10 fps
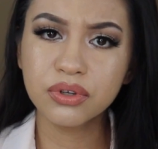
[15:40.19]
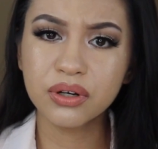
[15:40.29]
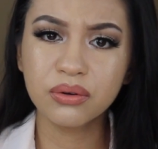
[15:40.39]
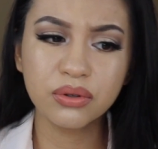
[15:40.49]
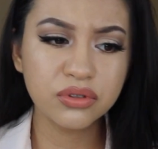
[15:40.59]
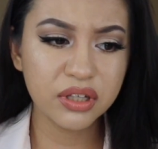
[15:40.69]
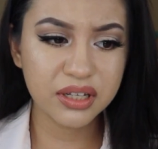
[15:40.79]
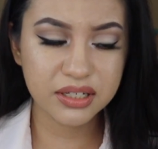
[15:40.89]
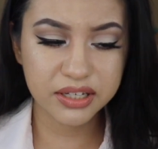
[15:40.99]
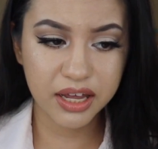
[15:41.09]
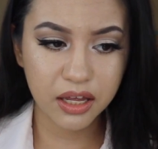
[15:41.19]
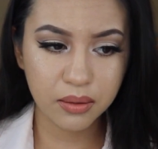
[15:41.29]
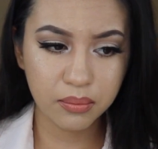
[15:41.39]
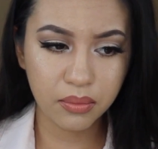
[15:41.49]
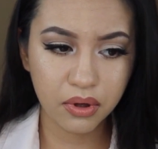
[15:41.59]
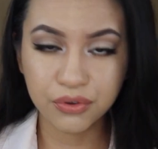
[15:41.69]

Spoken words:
you know, using the same